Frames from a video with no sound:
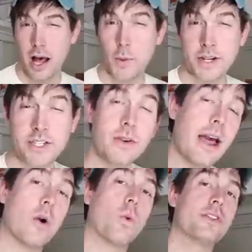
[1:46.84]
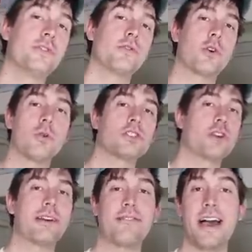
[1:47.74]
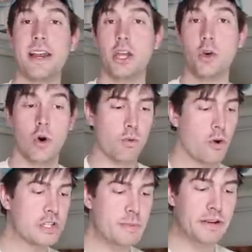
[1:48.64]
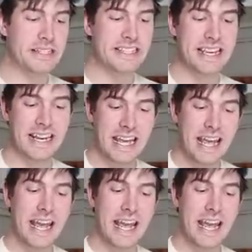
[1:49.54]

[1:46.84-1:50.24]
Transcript: All right, so now once you have cold stratified your rosemary seed,